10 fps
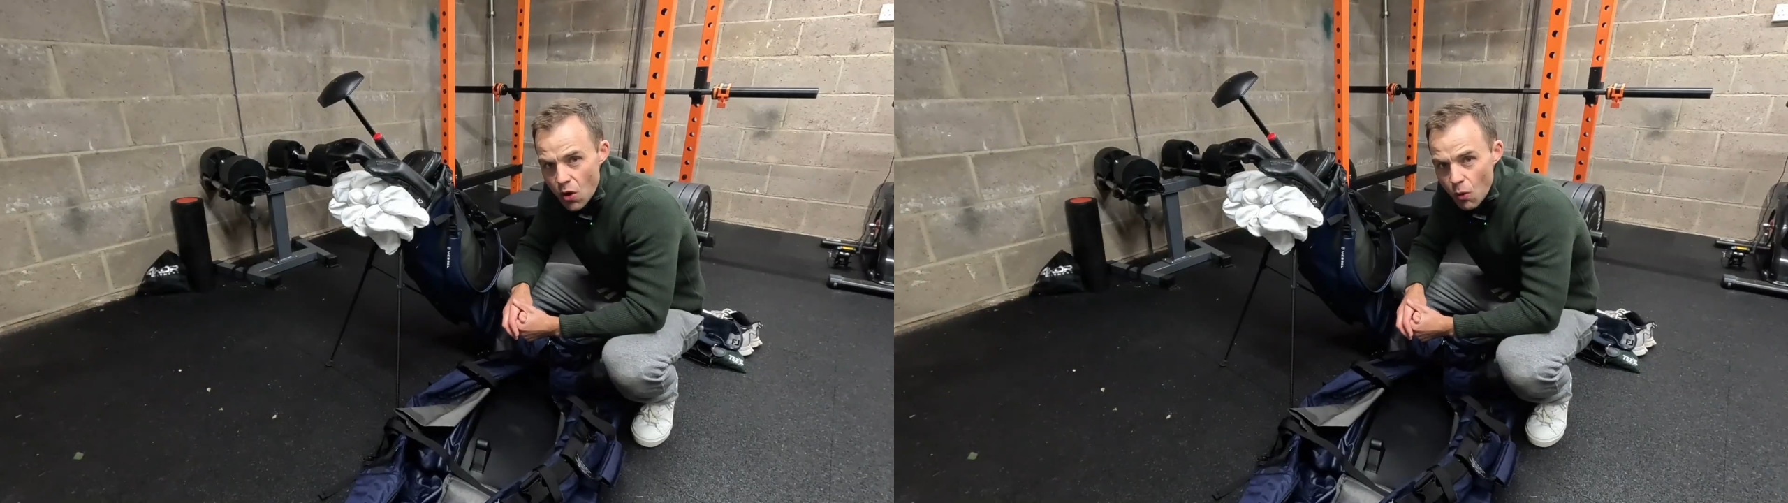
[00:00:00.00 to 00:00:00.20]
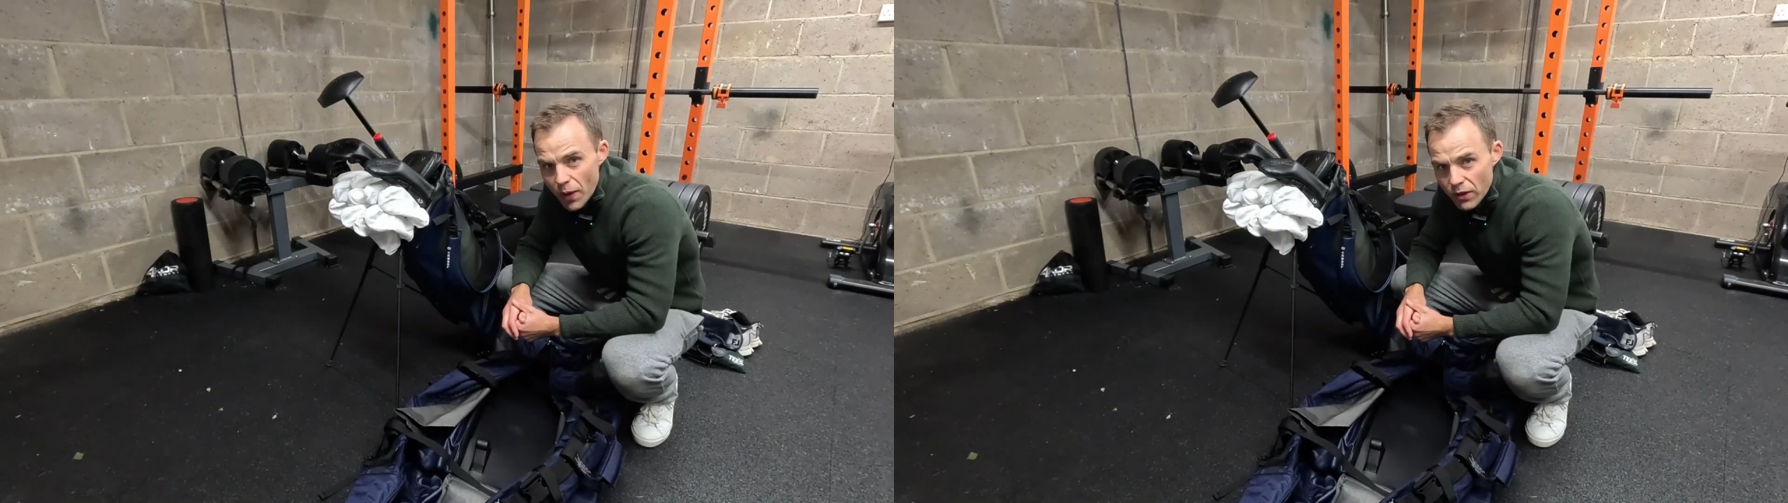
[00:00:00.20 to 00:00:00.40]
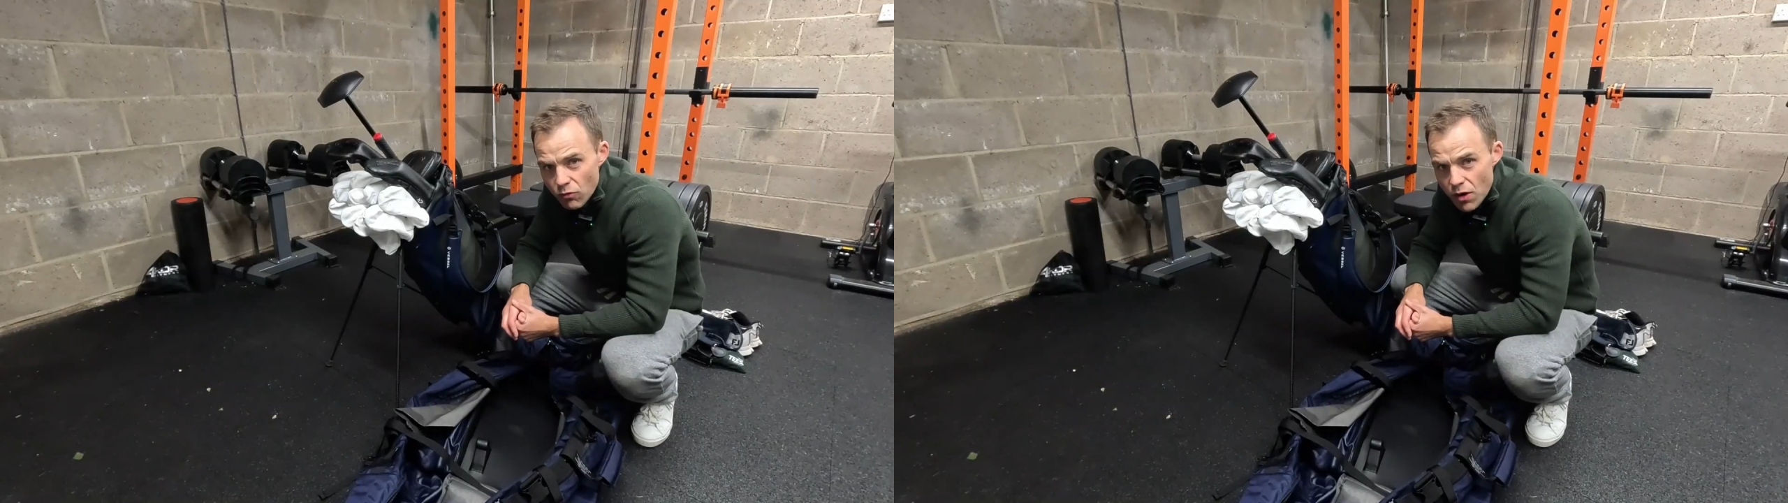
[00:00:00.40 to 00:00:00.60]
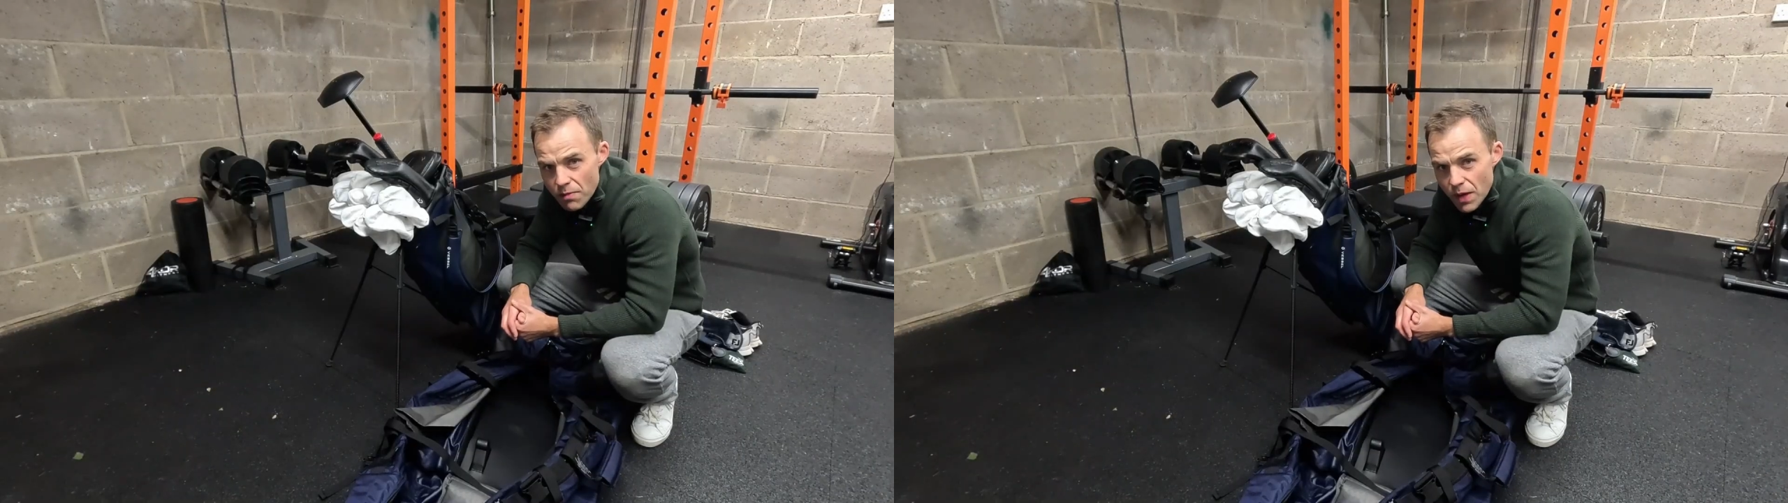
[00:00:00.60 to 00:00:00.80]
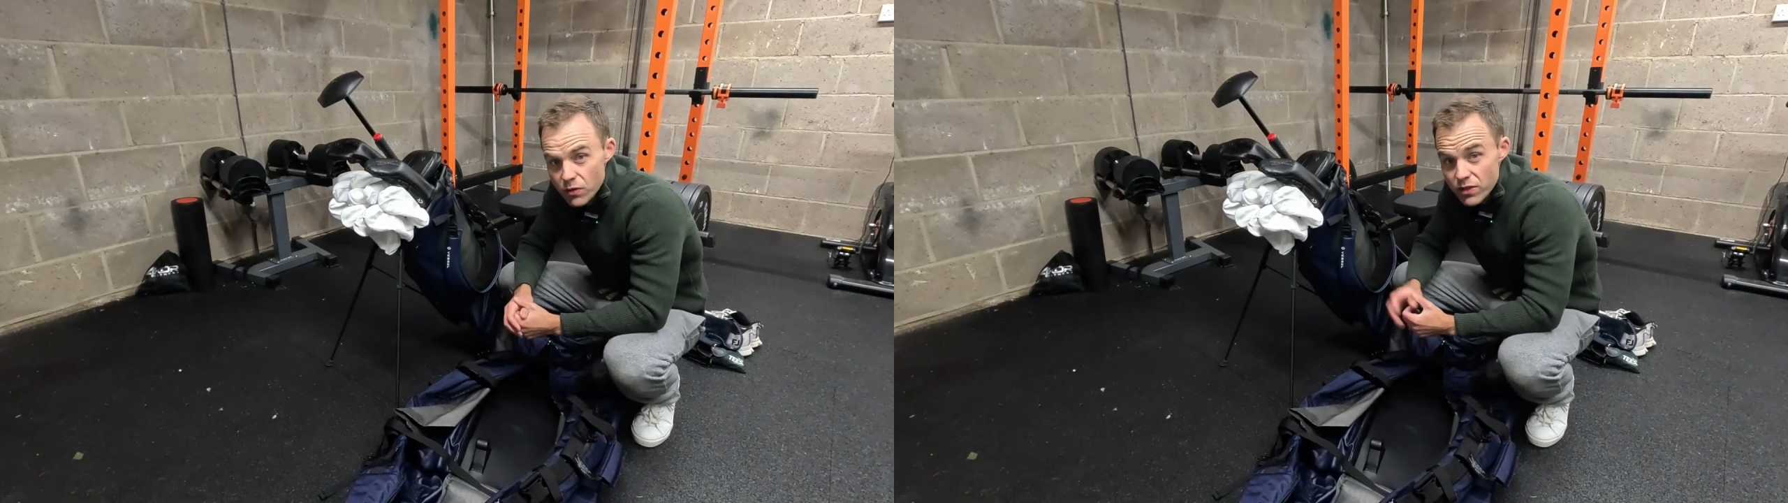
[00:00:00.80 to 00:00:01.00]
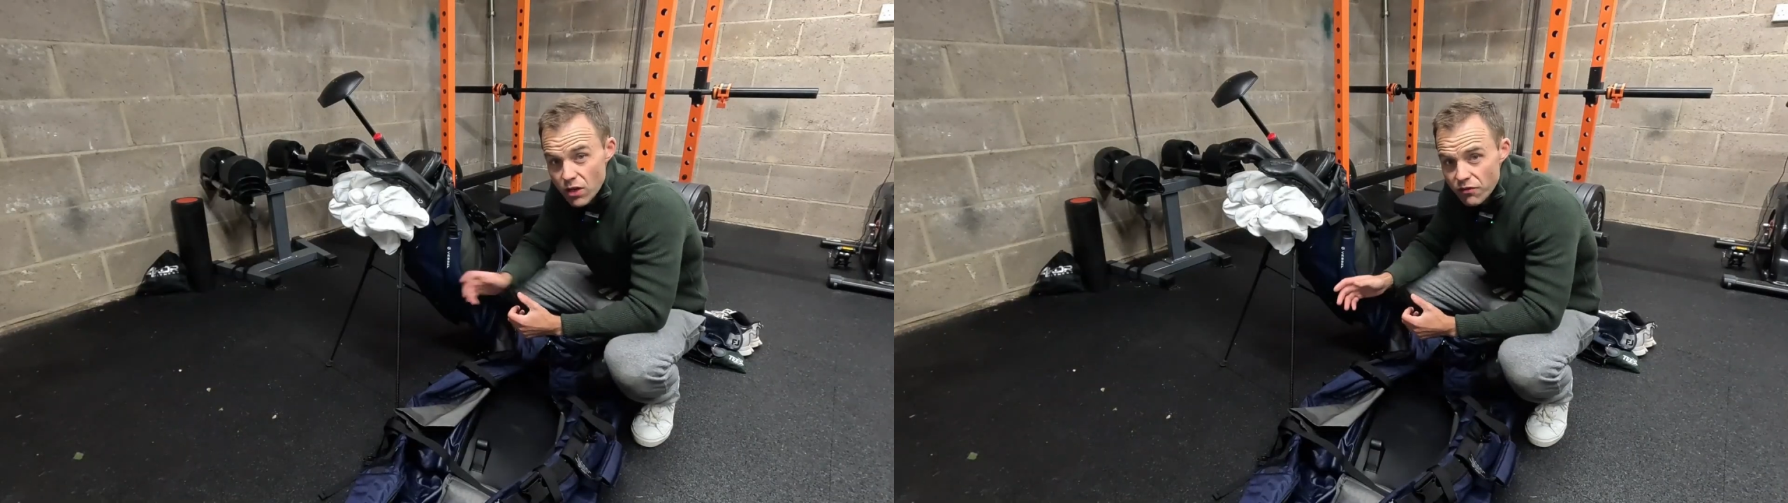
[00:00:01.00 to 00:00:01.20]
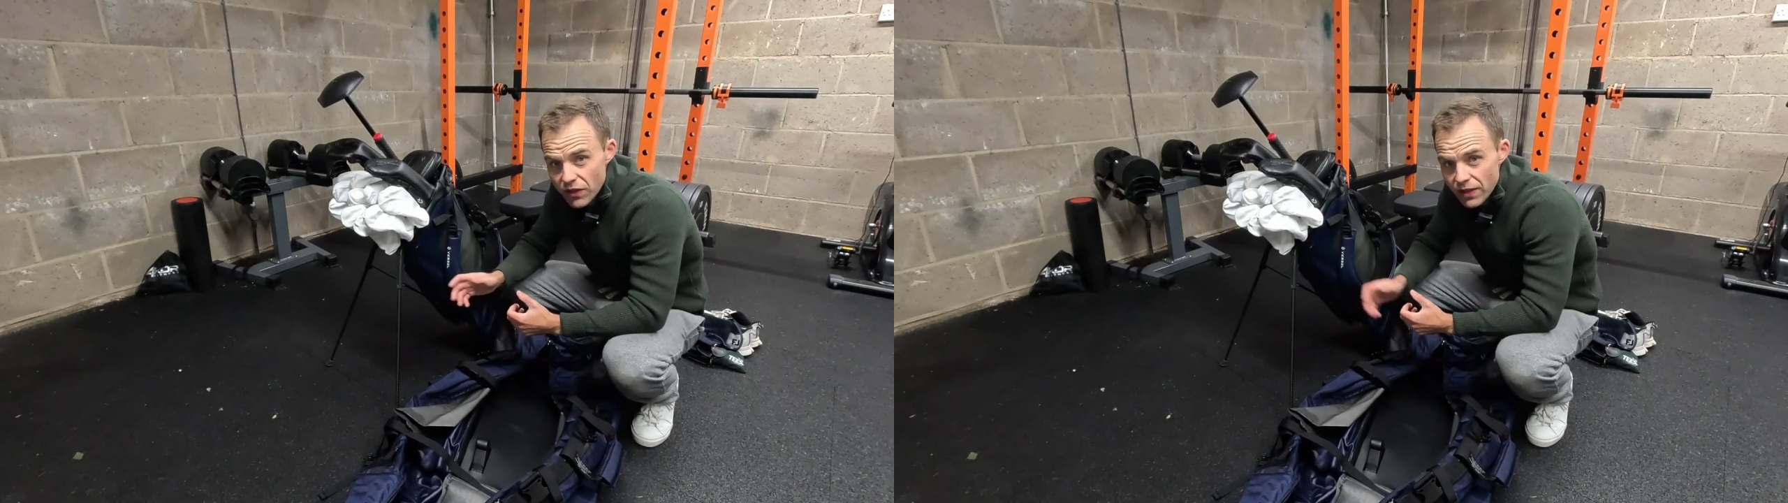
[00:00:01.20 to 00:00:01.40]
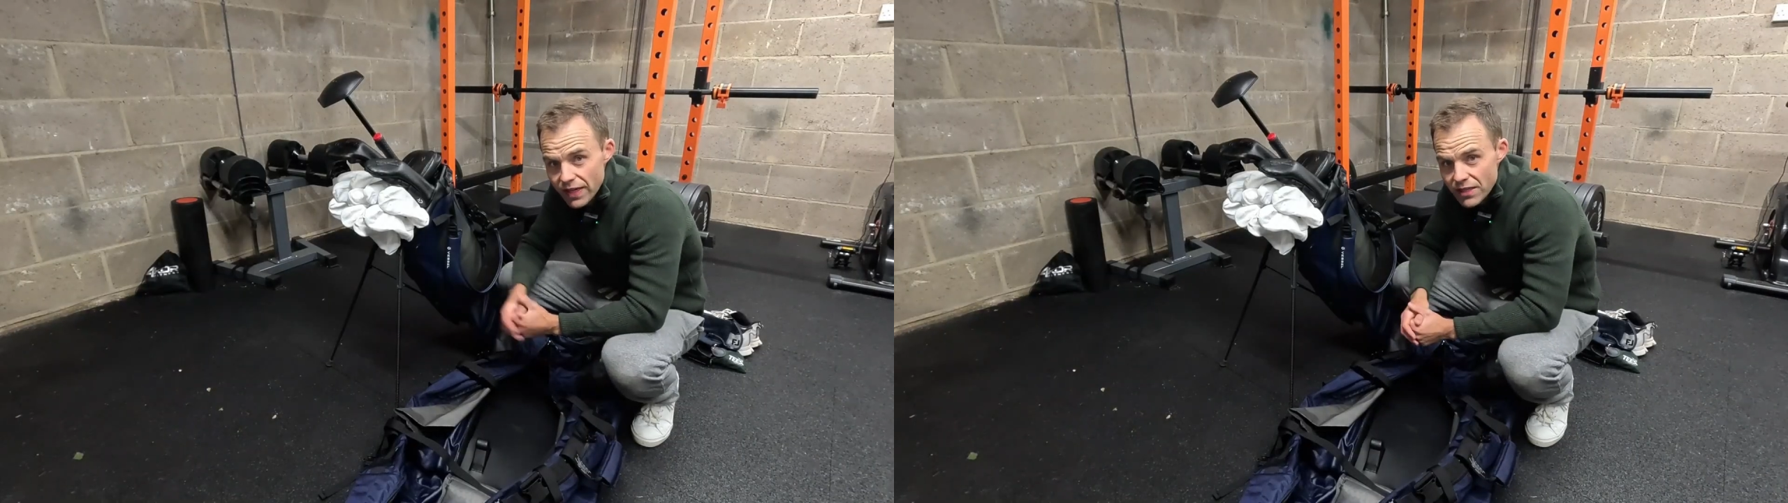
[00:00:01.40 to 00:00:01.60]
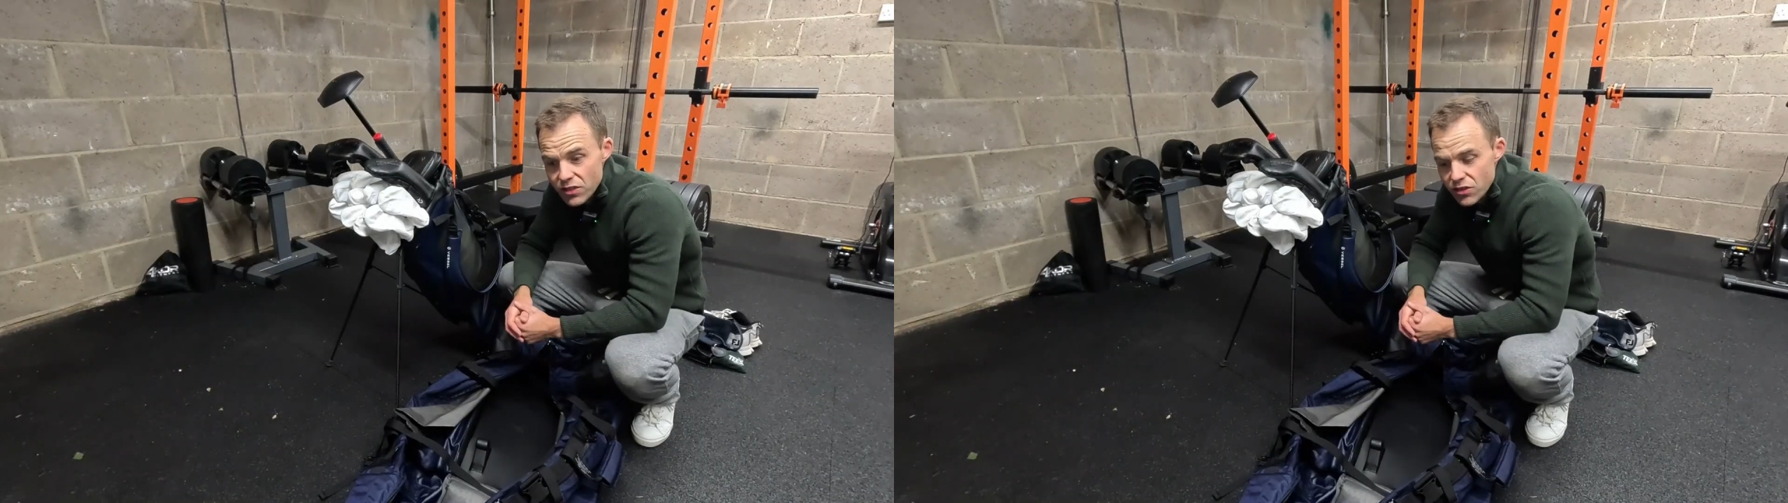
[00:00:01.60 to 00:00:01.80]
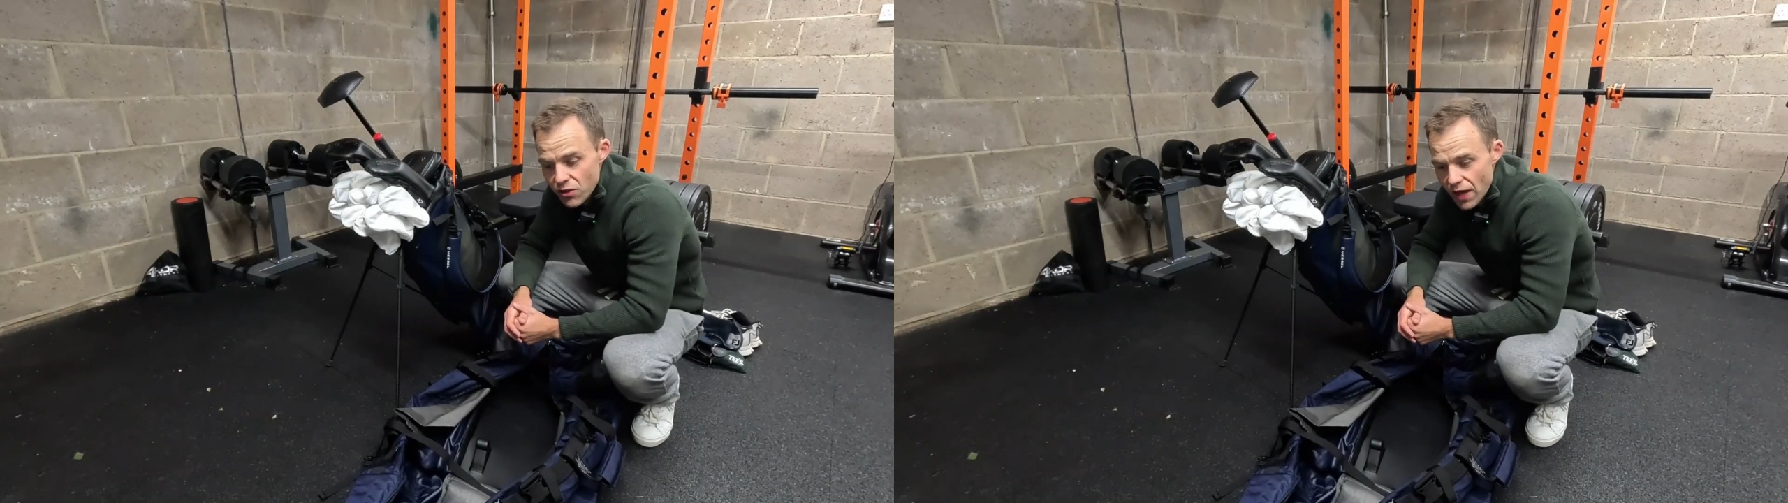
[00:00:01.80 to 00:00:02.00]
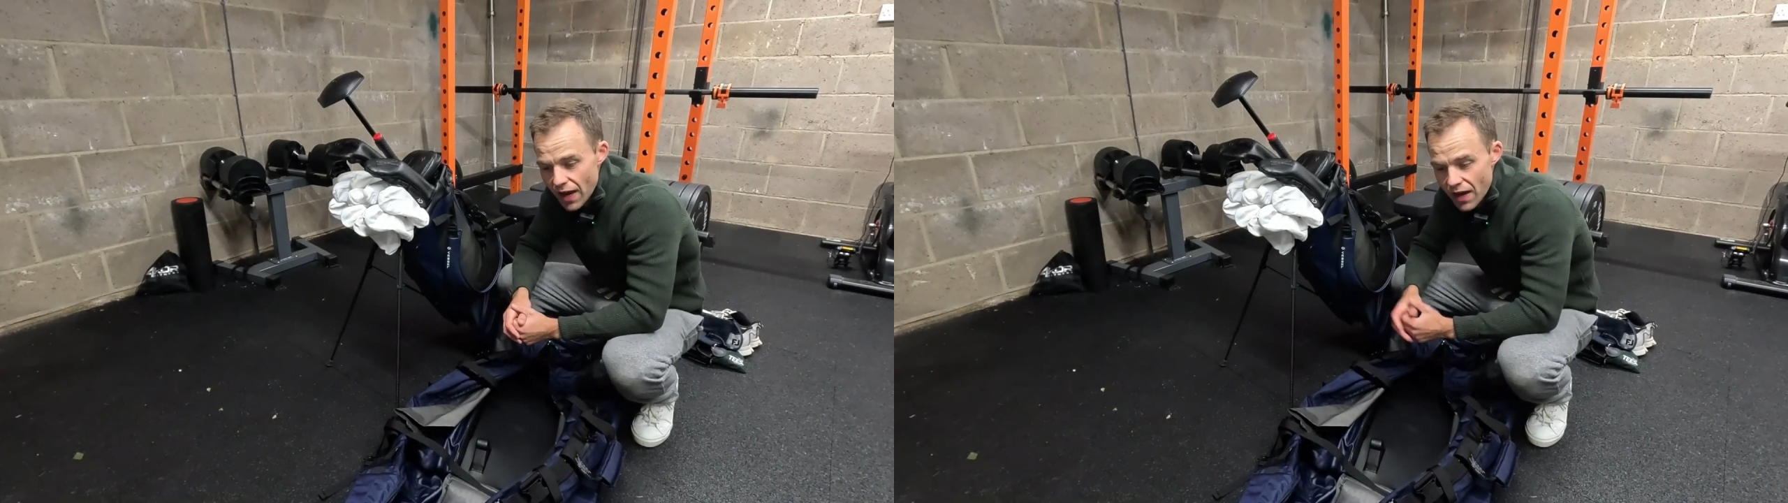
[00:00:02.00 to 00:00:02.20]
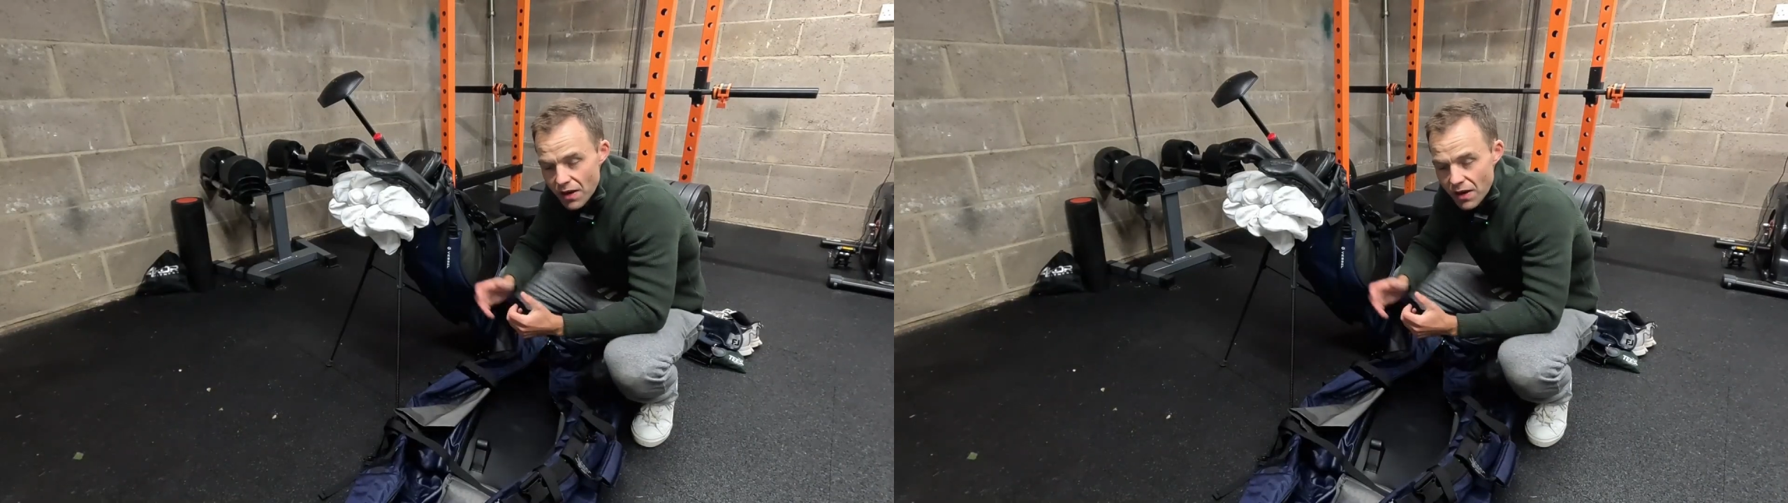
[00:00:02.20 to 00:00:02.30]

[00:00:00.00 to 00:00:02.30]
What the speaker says: wiggle room. So I don't feel the need to do that.